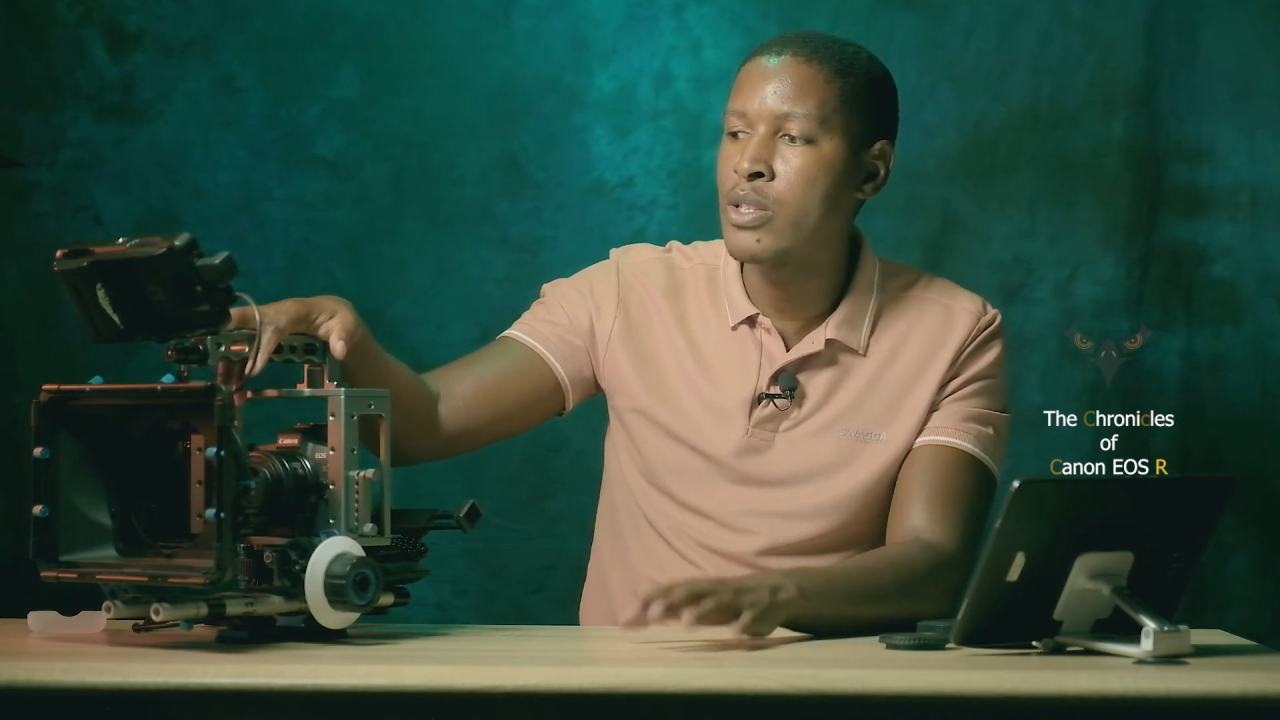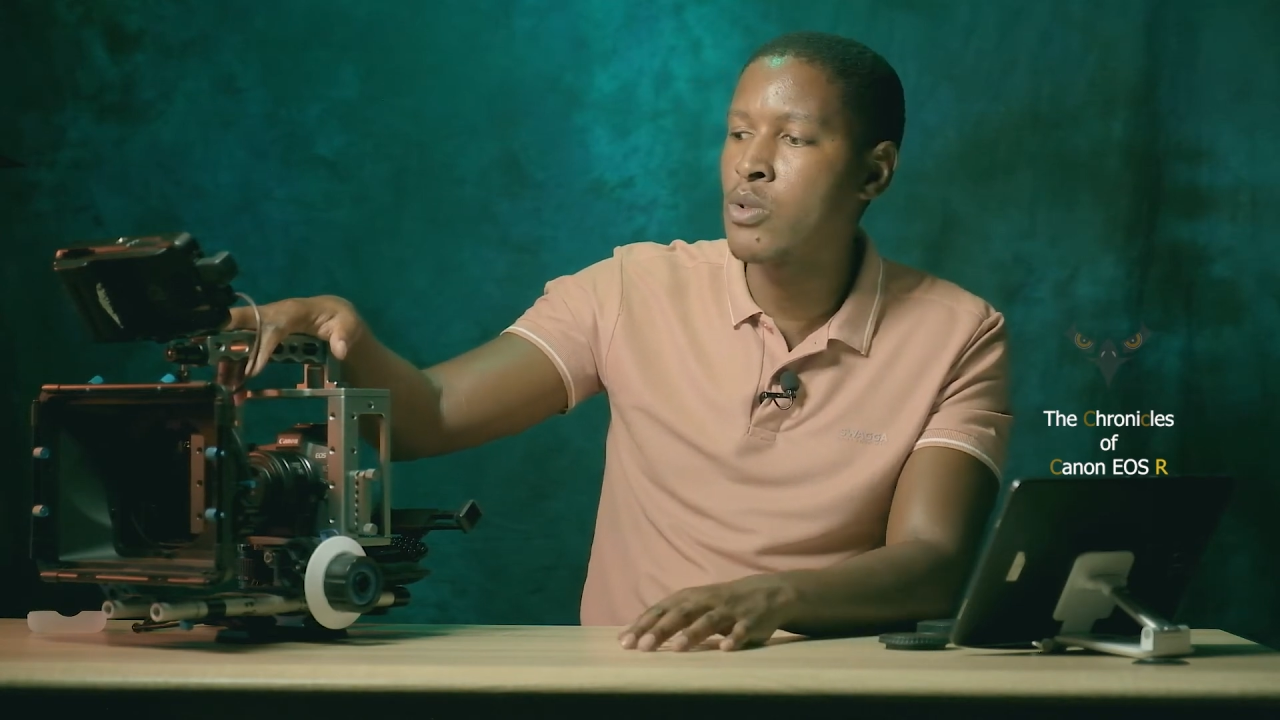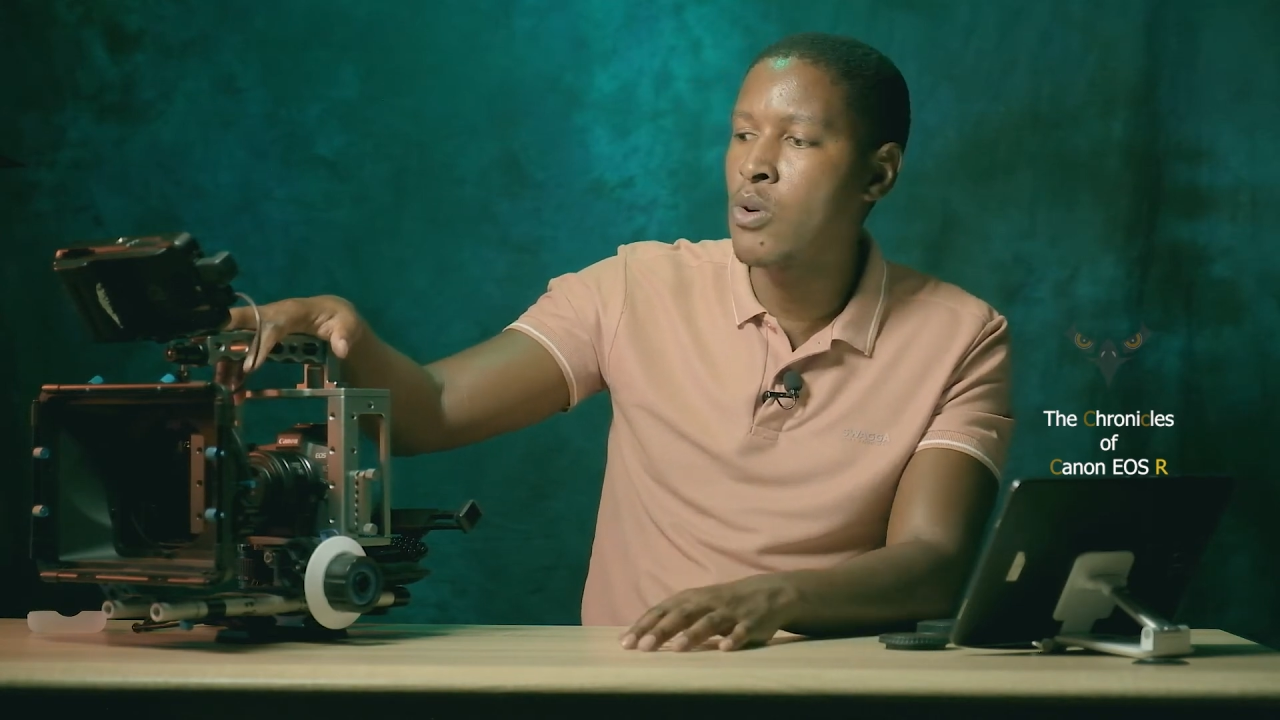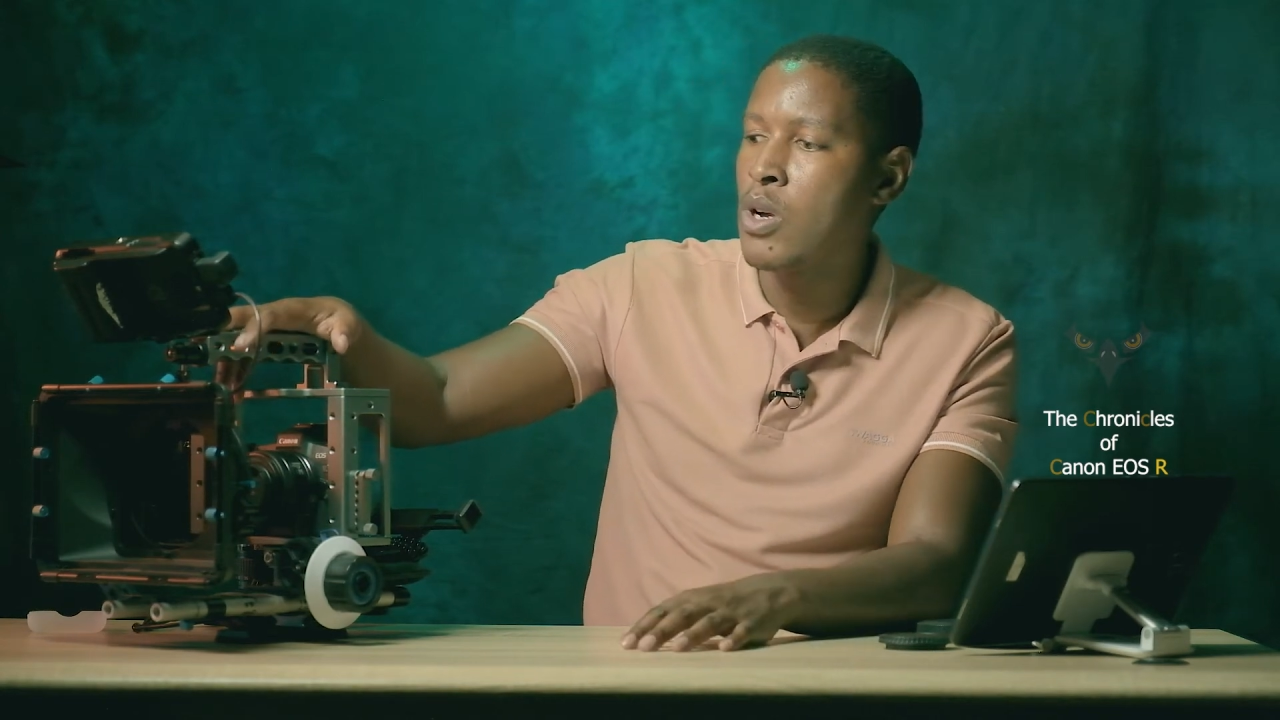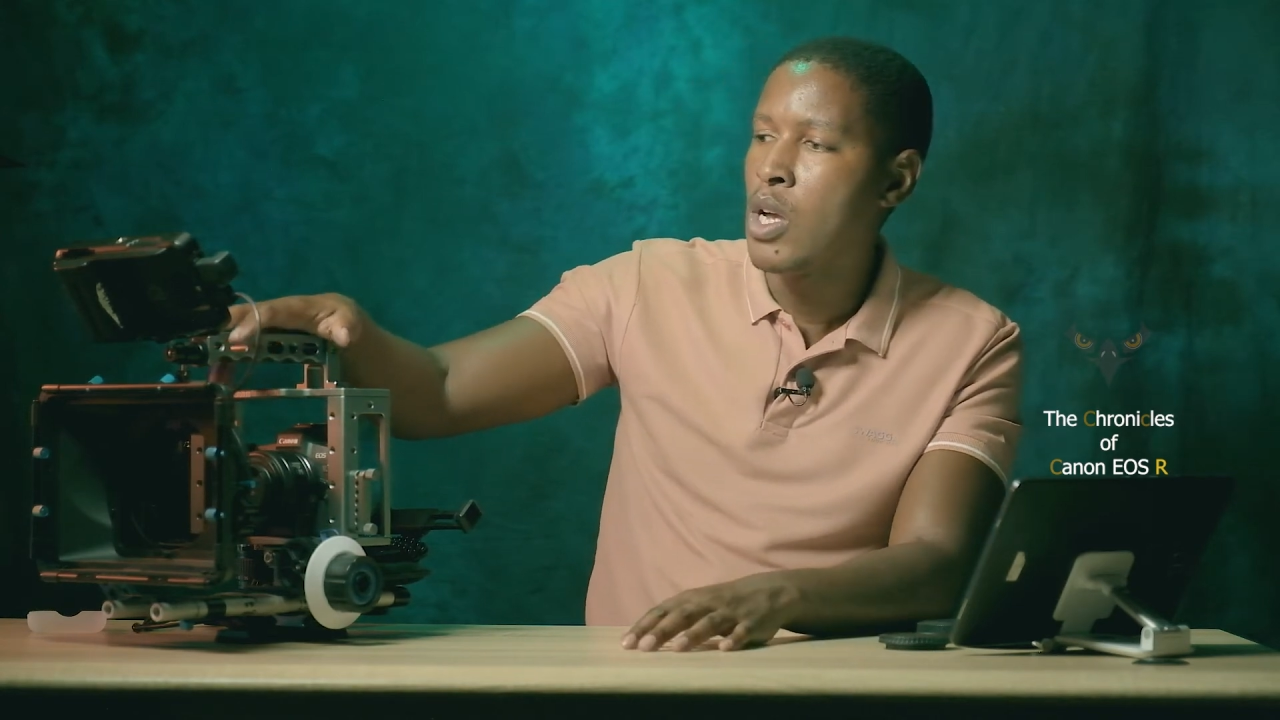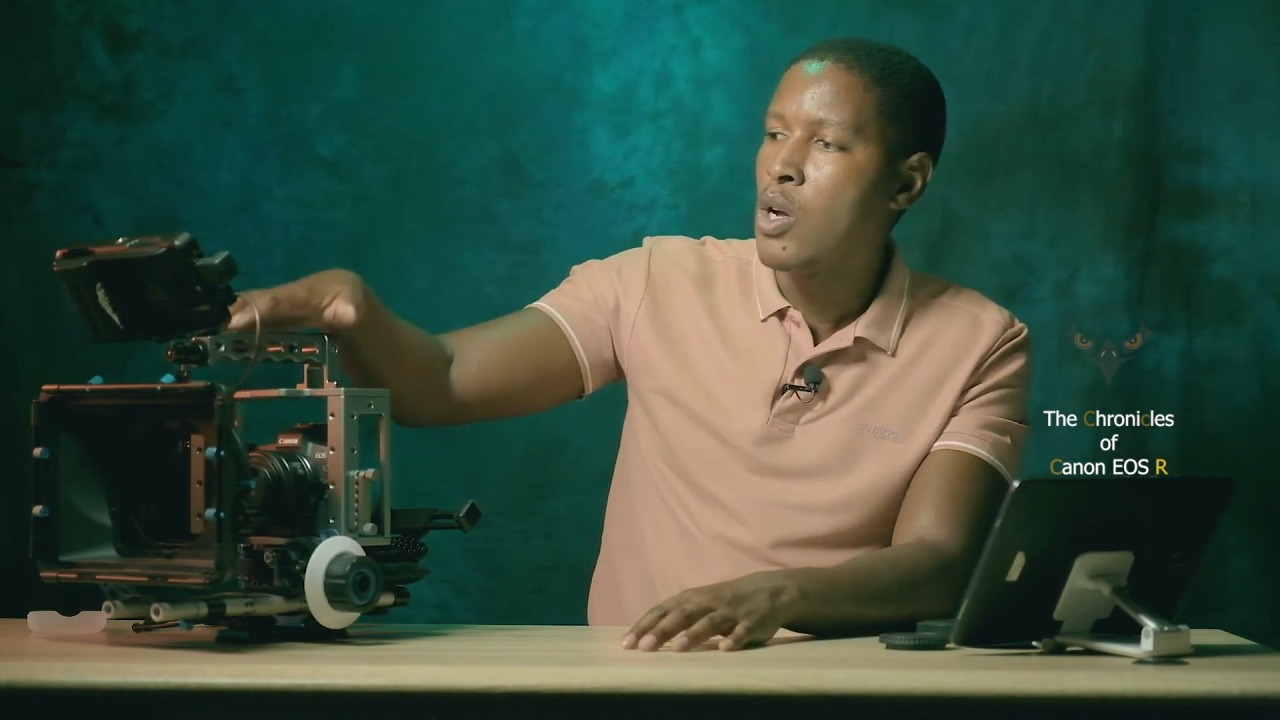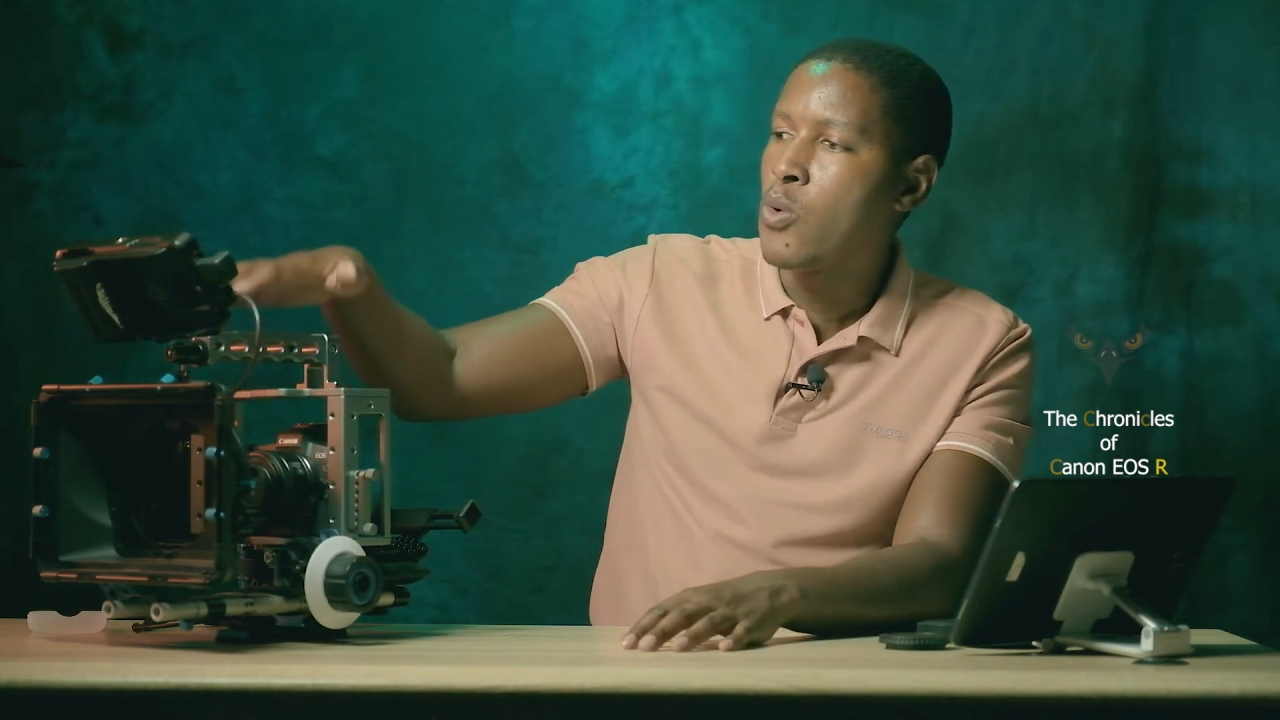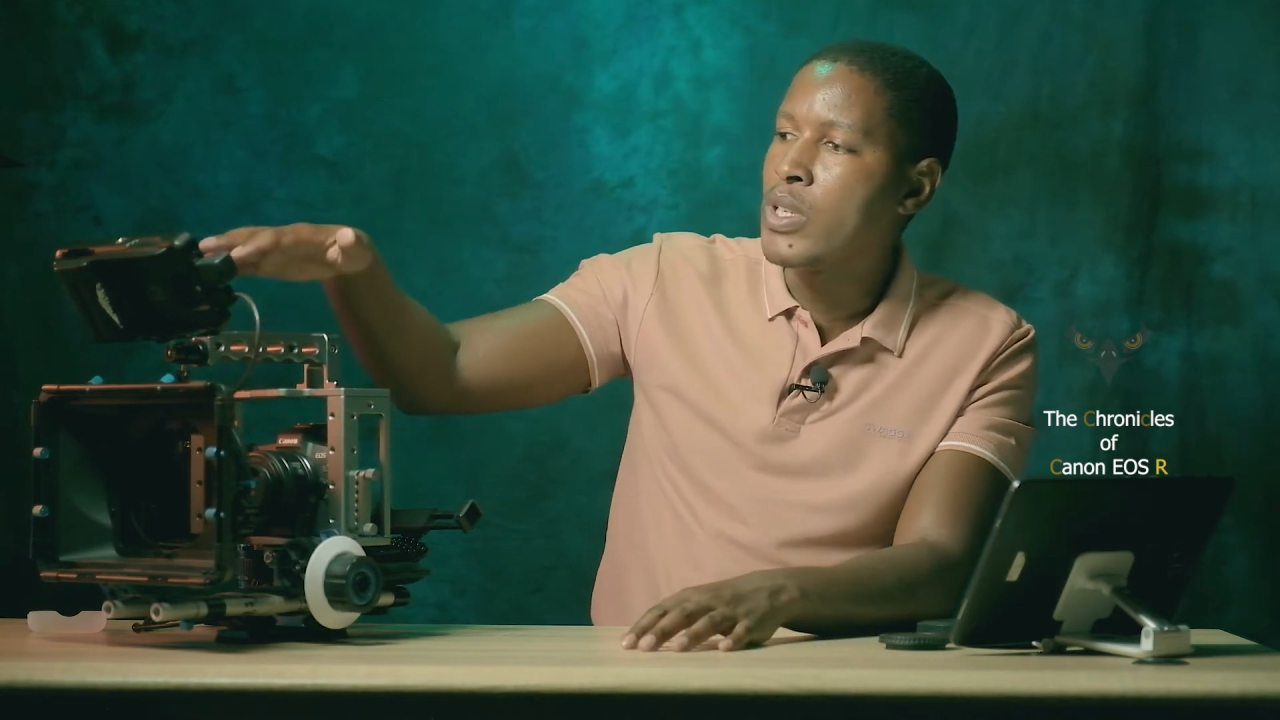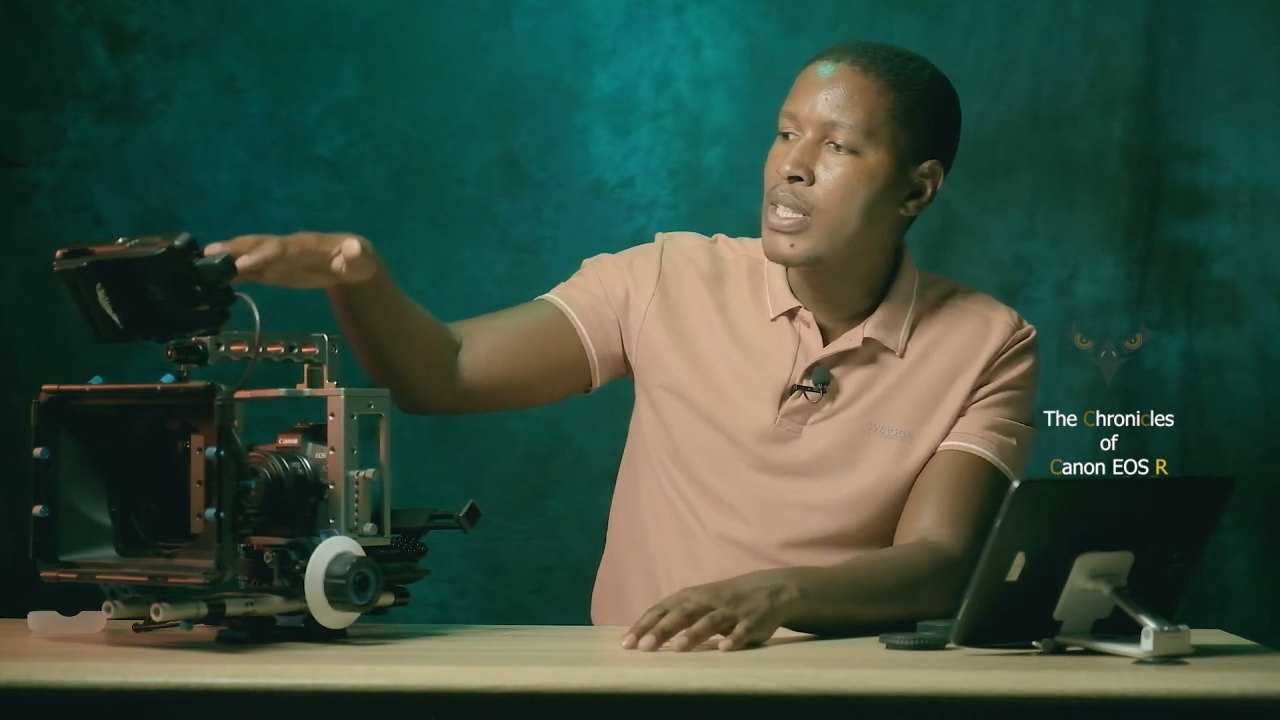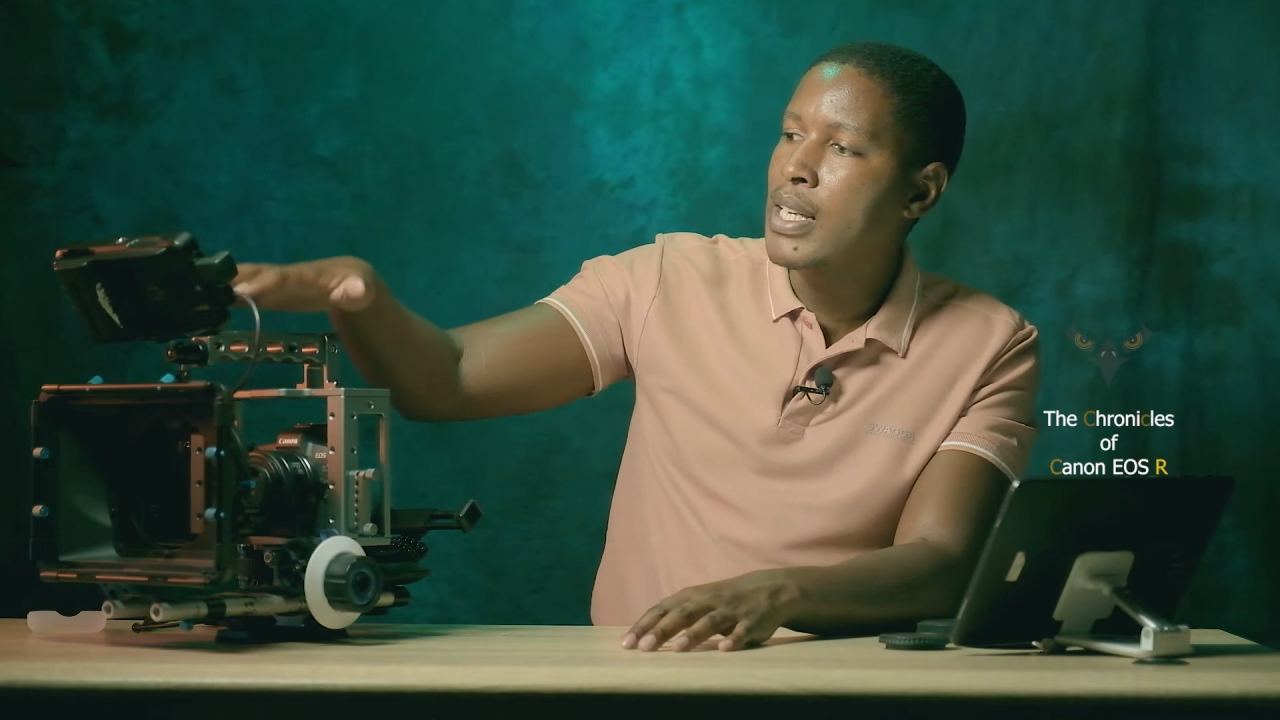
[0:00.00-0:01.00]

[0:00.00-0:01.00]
So with